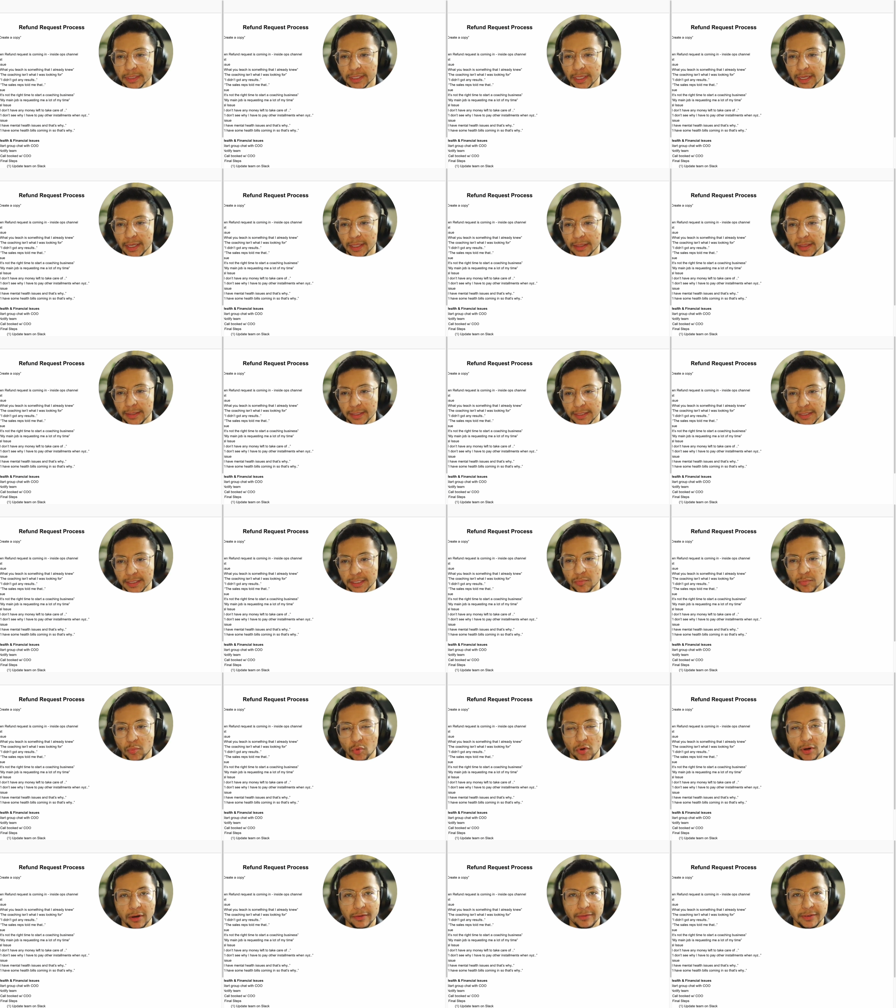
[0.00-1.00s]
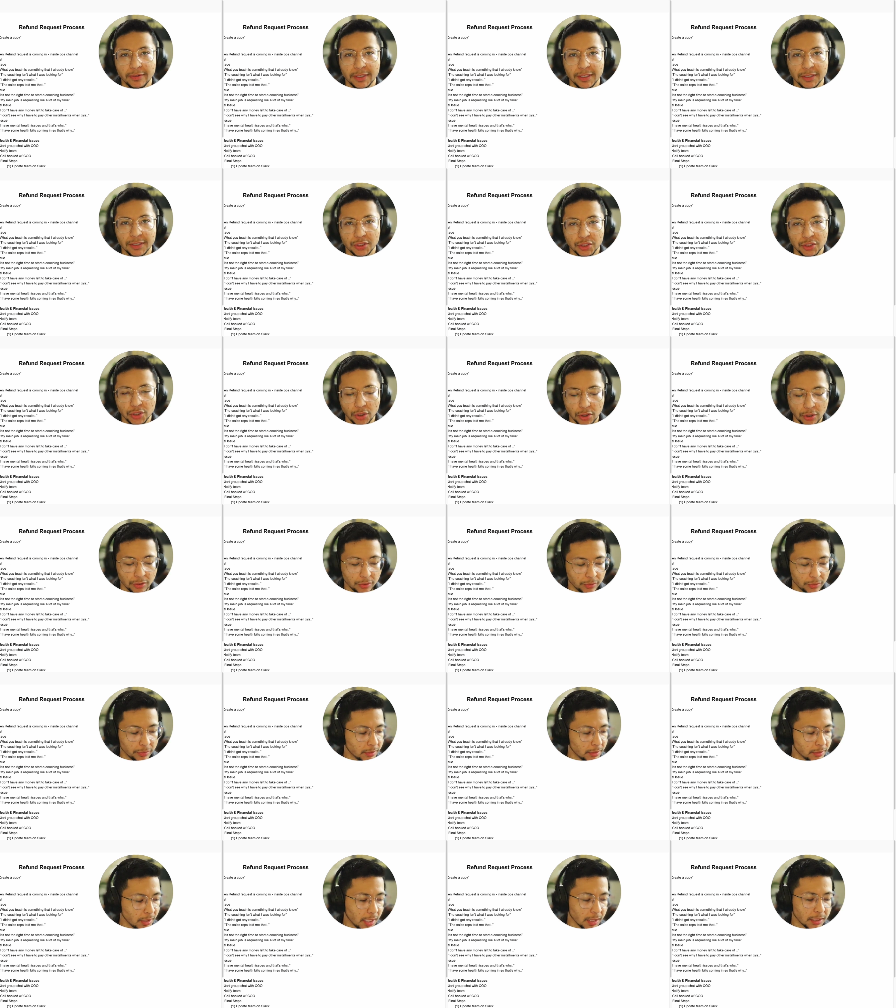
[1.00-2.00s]
This is more of an internal
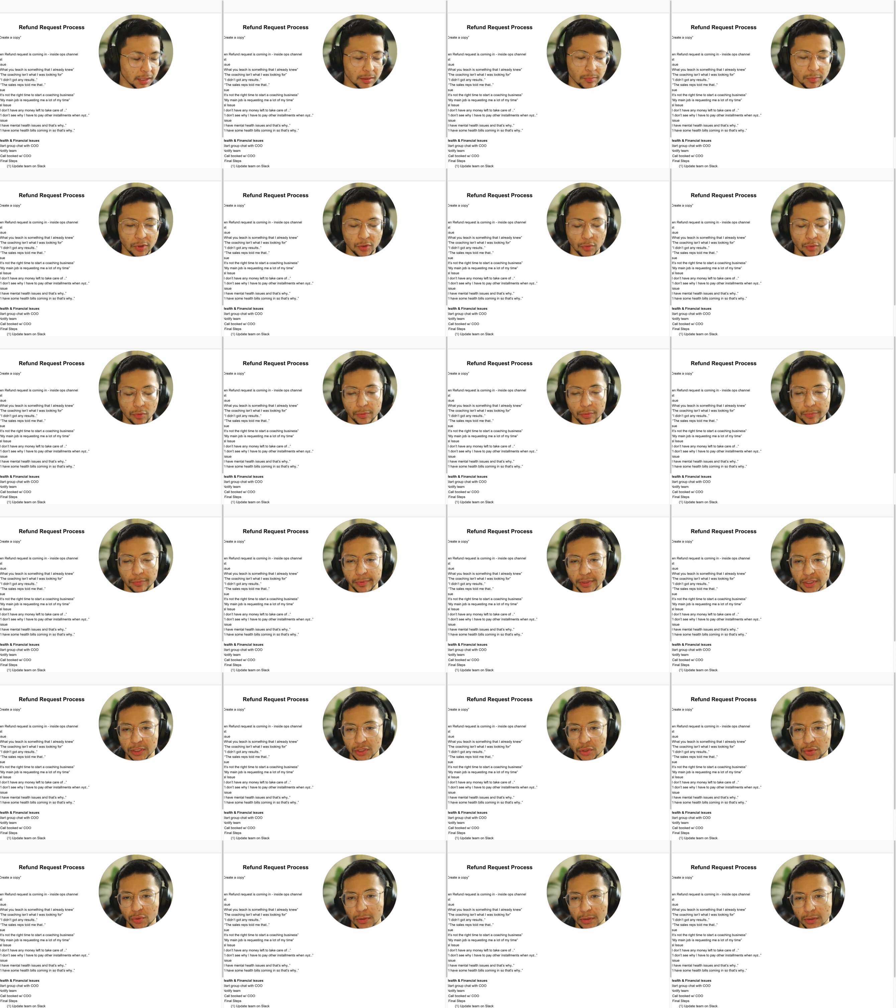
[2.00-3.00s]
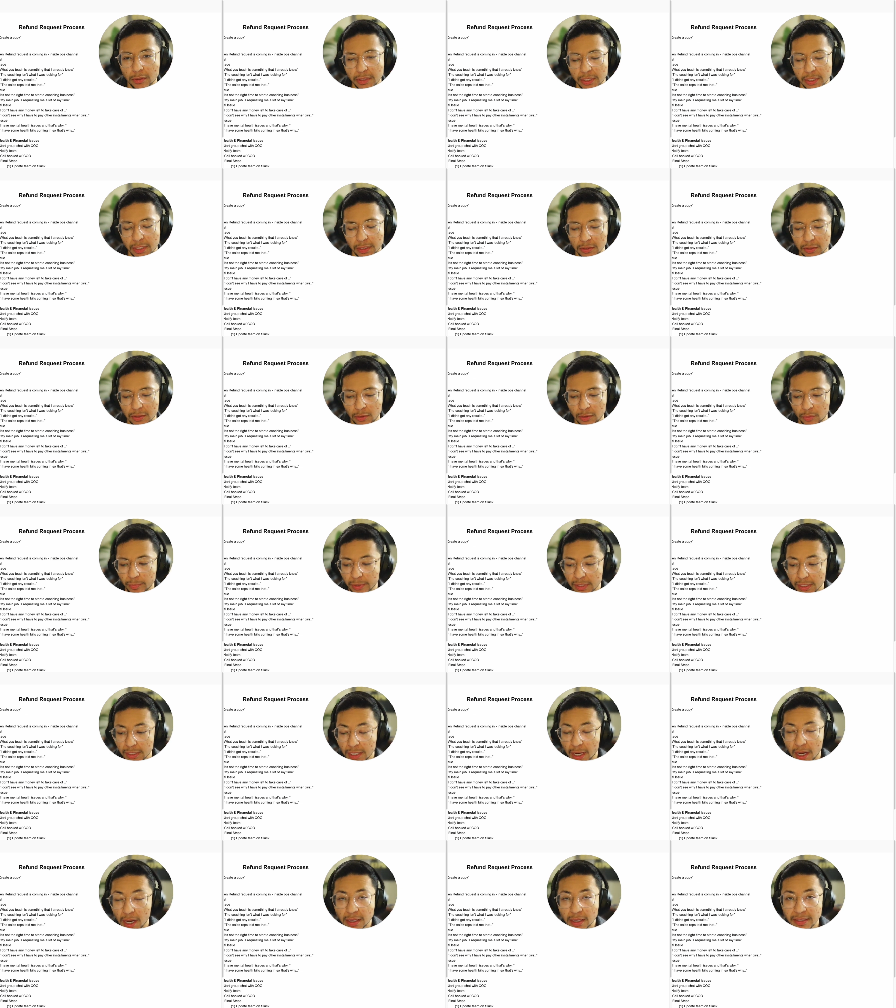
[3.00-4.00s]
document or resource, and so
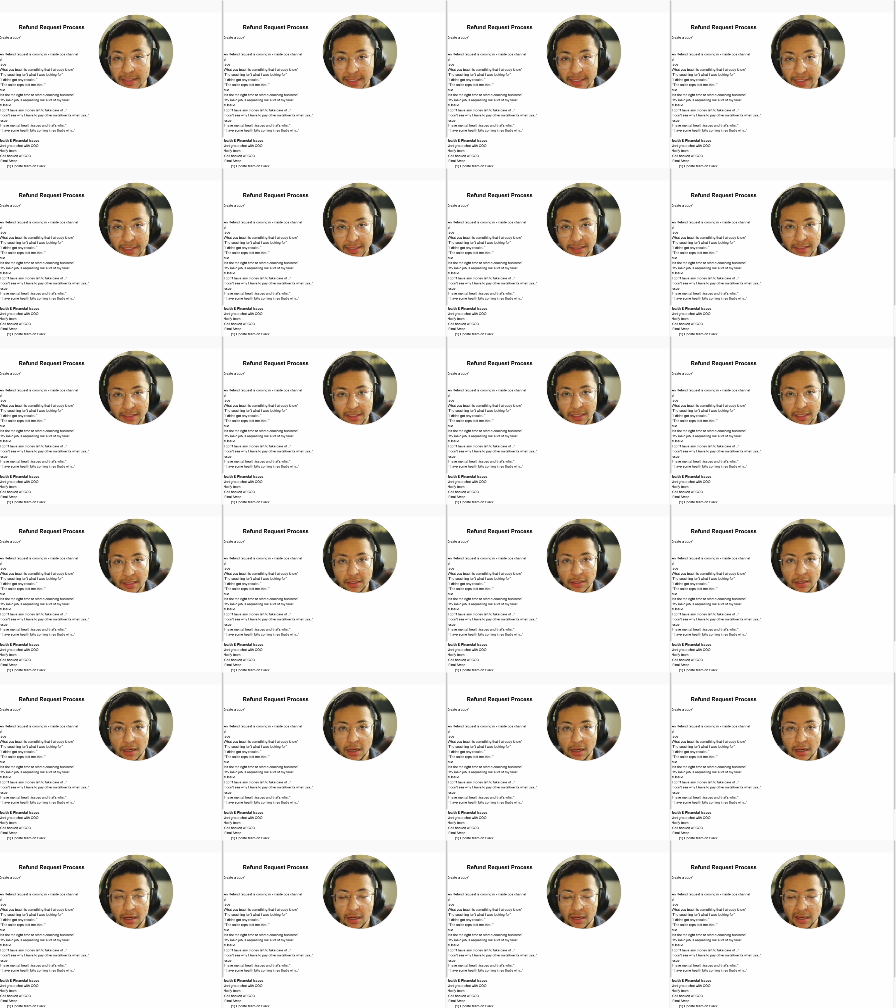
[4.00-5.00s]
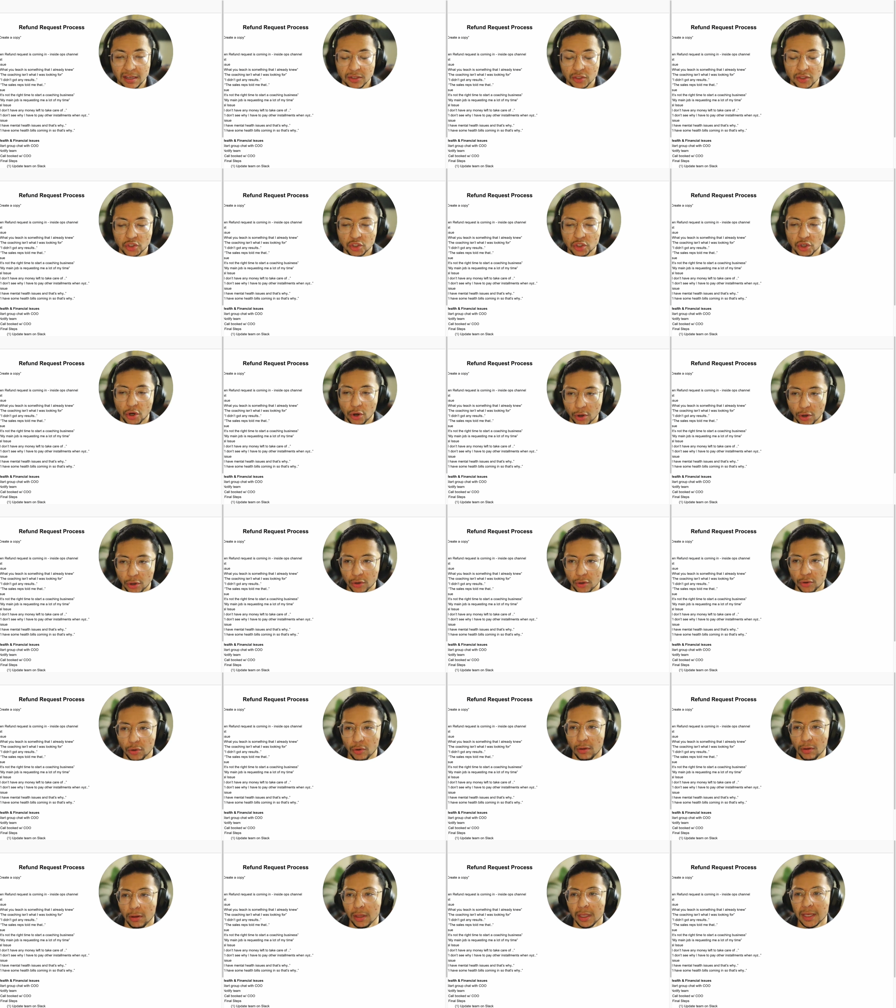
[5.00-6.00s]
because it is in internal
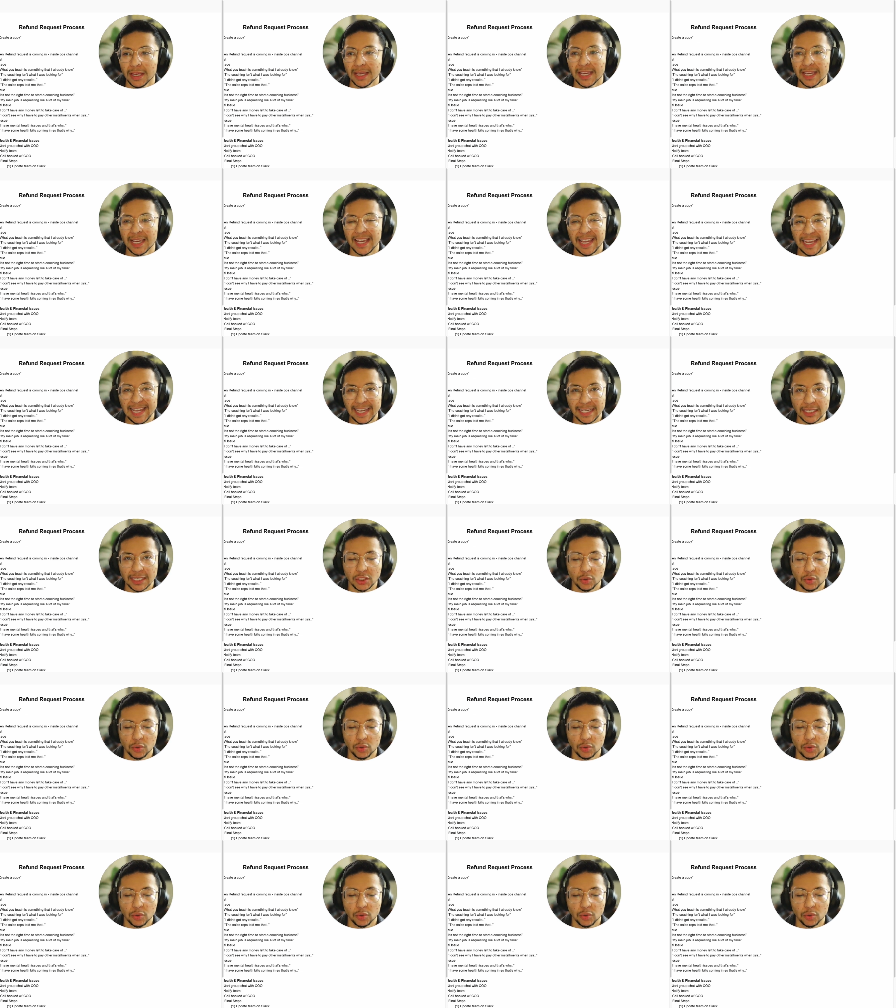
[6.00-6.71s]
SOP,